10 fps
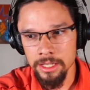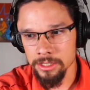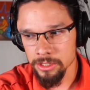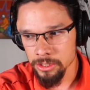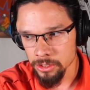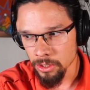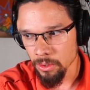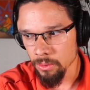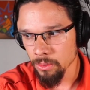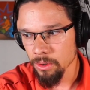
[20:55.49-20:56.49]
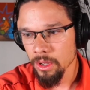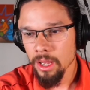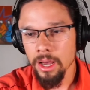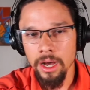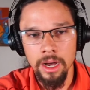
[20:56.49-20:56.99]
so
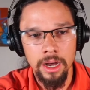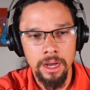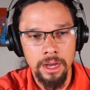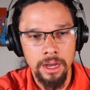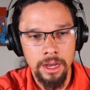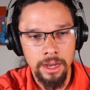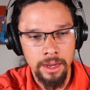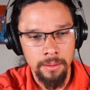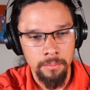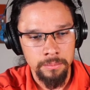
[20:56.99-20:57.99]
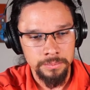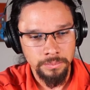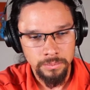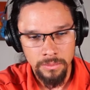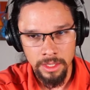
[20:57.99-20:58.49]

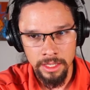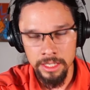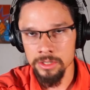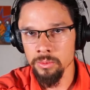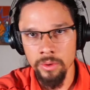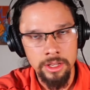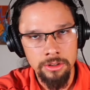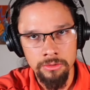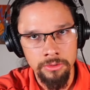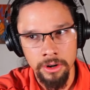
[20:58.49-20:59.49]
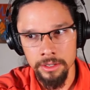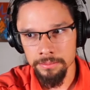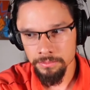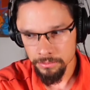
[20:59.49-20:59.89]
that is way too far